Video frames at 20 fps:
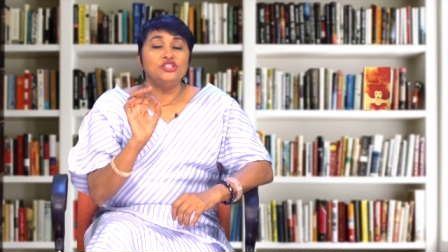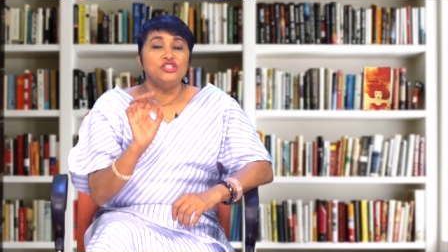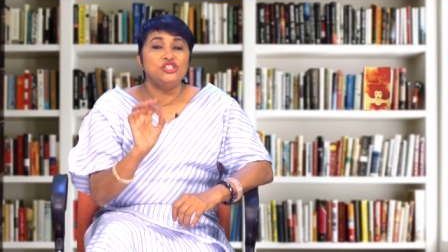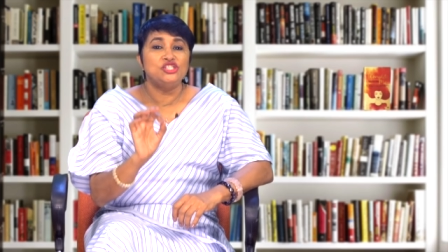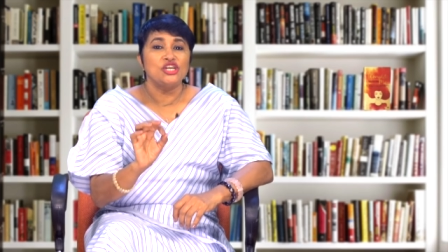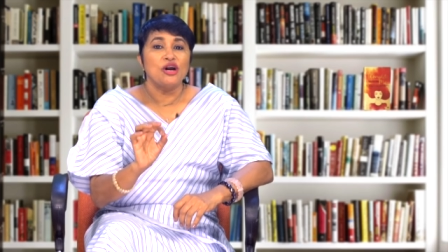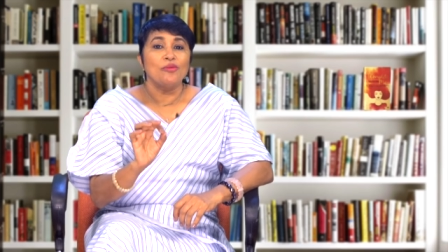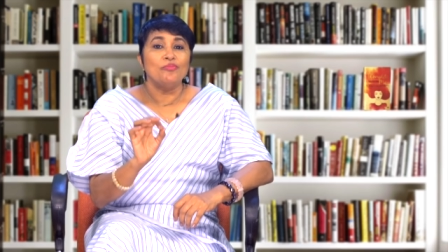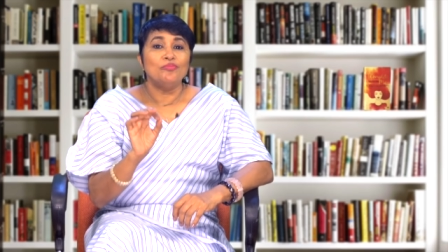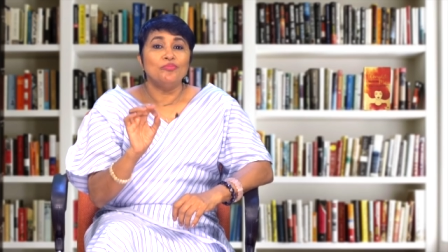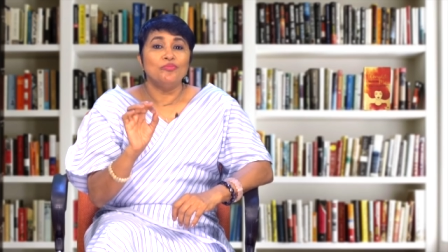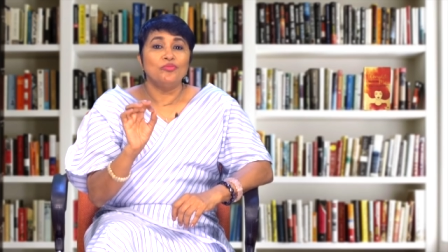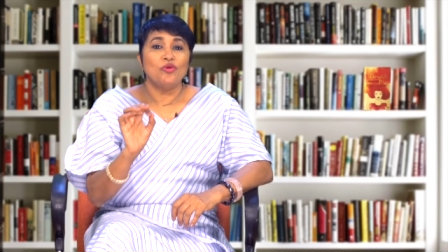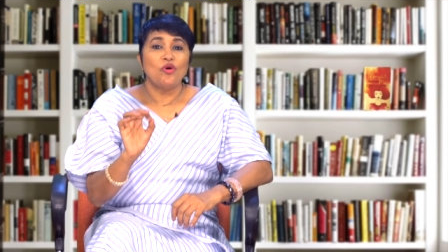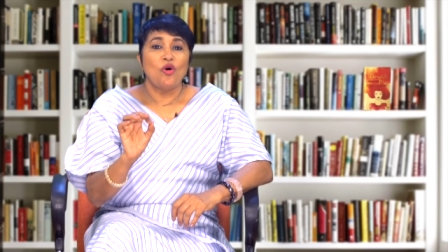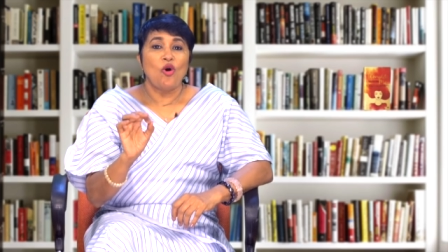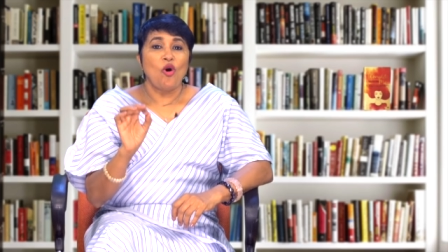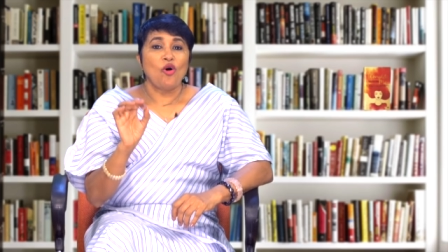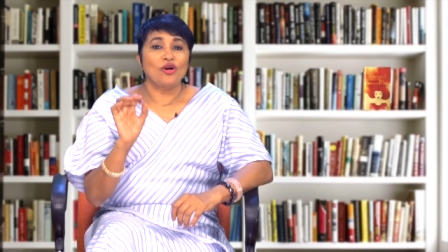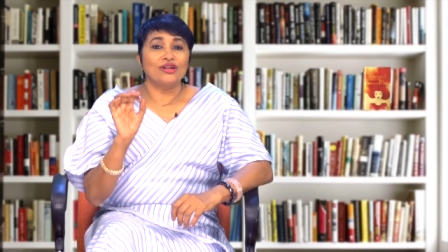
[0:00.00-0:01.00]
Jump
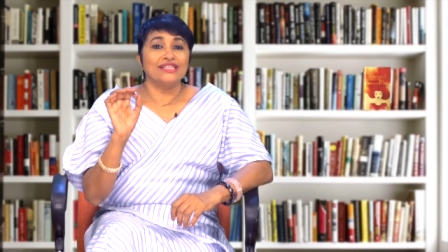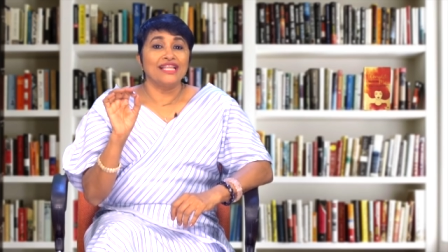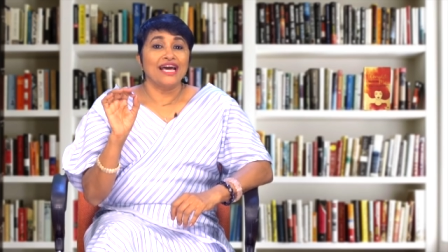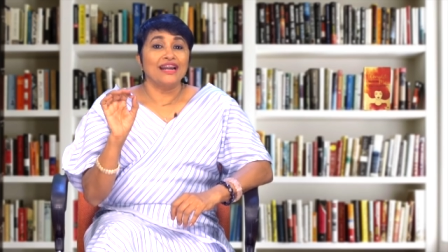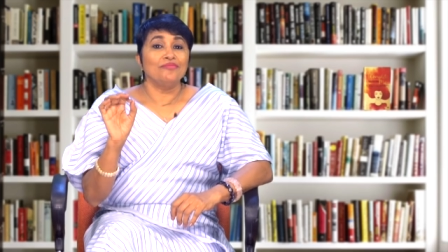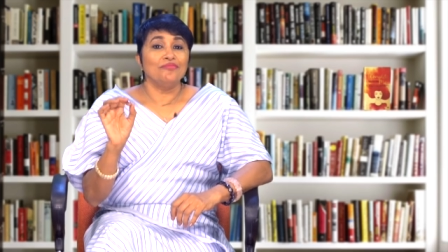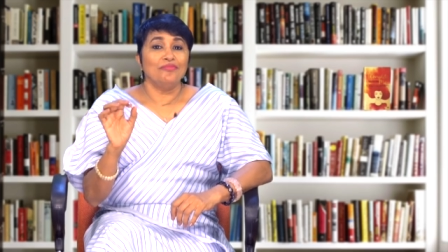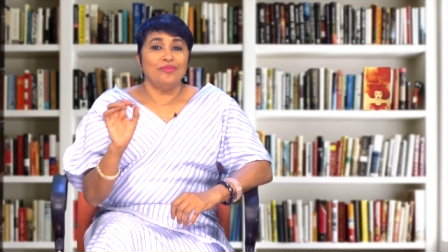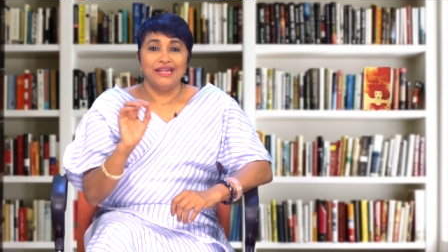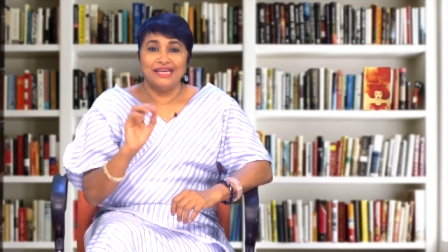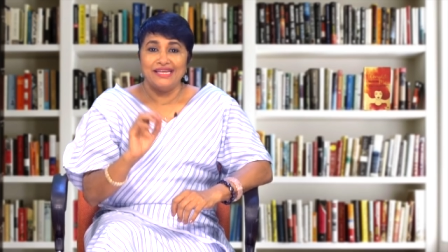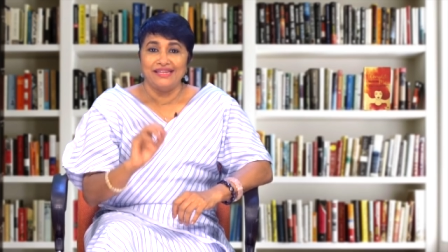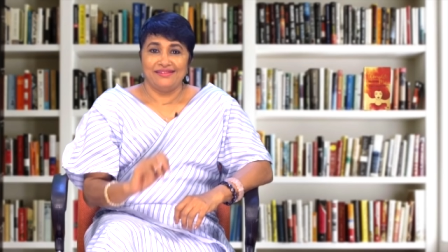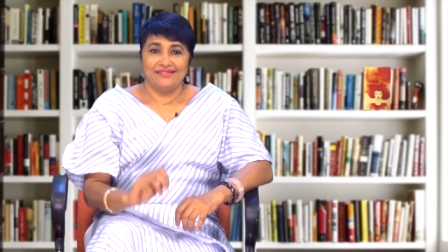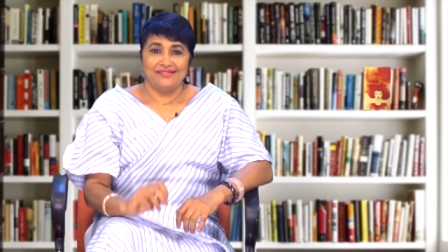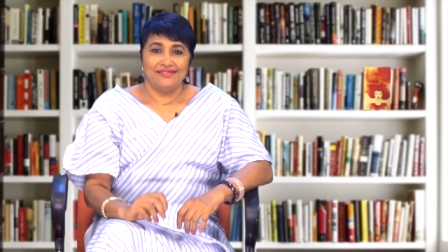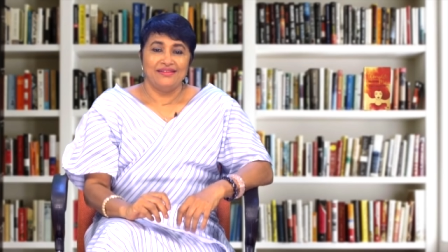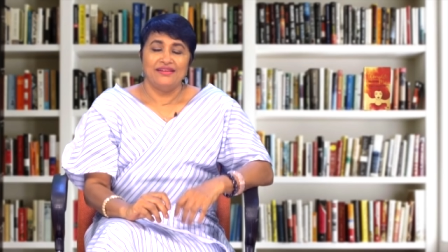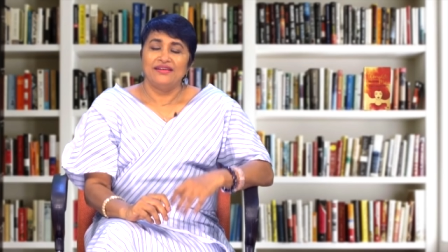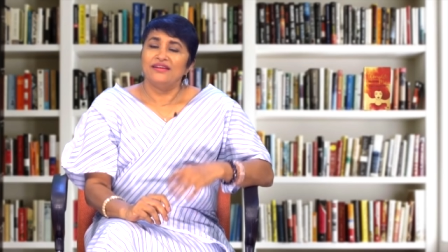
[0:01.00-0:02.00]
on that plane.